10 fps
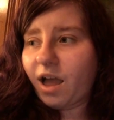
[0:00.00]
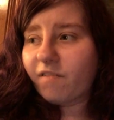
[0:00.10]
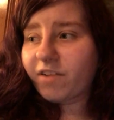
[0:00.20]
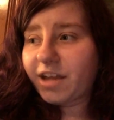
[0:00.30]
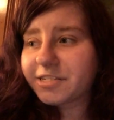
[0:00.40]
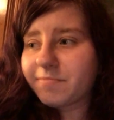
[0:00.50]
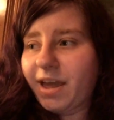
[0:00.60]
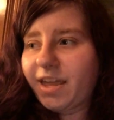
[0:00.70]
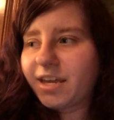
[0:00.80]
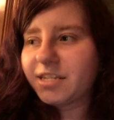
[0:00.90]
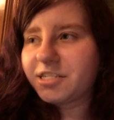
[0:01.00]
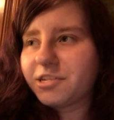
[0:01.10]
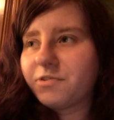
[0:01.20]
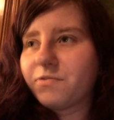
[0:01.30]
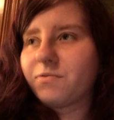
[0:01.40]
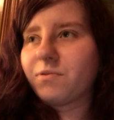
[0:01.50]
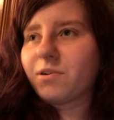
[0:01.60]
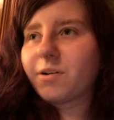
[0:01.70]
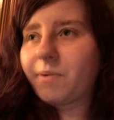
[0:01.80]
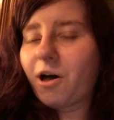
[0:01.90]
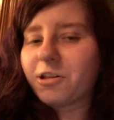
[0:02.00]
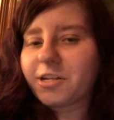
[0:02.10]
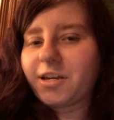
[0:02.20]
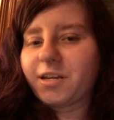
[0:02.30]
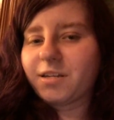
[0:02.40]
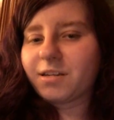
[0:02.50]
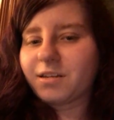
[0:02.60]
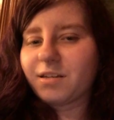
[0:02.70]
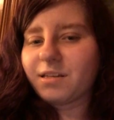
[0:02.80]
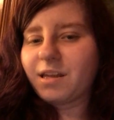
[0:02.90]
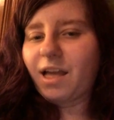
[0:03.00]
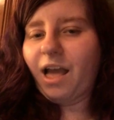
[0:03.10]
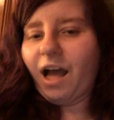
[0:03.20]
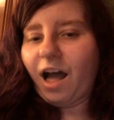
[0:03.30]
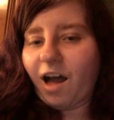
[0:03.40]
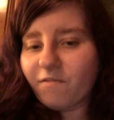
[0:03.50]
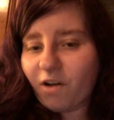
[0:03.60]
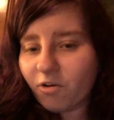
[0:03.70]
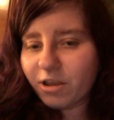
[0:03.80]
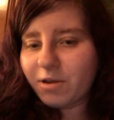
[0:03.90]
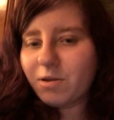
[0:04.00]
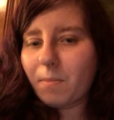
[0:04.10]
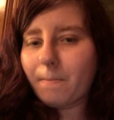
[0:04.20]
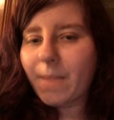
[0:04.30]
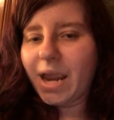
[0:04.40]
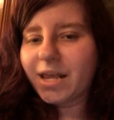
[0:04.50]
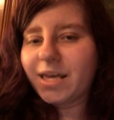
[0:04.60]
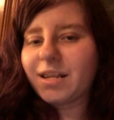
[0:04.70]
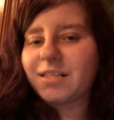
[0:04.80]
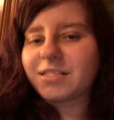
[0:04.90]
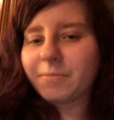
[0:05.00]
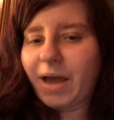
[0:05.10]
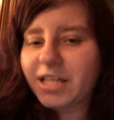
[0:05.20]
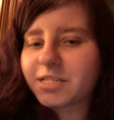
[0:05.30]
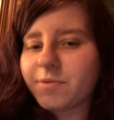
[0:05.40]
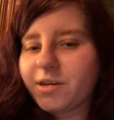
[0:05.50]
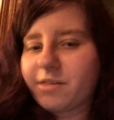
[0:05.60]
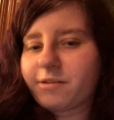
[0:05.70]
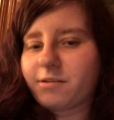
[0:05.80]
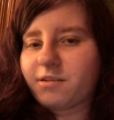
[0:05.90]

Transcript: I've got to make it to Capaldi. I've only made it to Matt Smith.